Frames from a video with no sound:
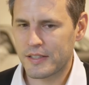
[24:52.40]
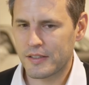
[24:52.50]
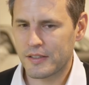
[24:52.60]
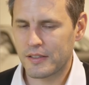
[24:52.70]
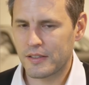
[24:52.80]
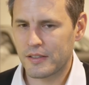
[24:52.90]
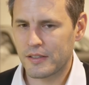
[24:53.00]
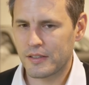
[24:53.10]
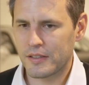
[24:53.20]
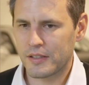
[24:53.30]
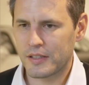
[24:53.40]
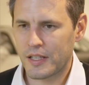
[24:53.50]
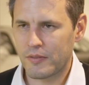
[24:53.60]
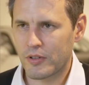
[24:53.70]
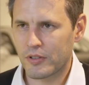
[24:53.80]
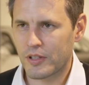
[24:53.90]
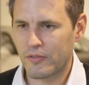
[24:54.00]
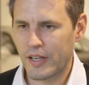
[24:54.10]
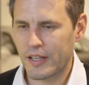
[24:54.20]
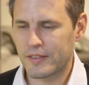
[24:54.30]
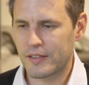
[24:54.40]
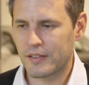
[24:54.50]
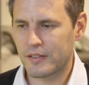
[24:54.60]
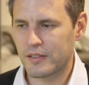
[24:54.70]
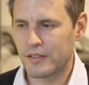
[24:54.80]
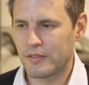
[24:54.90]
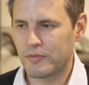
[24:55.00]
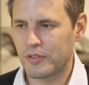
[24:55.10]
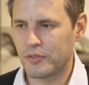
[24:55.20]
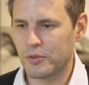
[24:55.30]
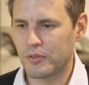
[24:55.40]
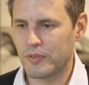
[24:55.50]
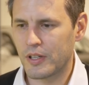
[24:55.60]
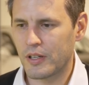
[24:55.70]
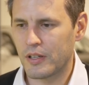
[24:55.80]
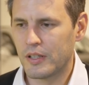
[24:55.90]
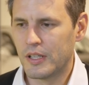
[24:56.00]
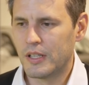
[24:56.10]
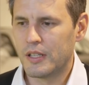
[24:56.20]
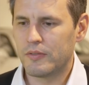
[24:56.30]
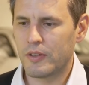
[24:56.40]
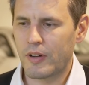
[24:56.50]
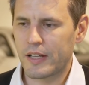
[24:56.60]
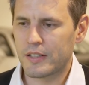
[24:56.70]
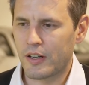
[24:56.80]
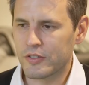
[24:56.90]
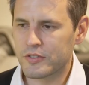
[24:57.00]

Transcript: a lot of them. We aim to further develop our areas of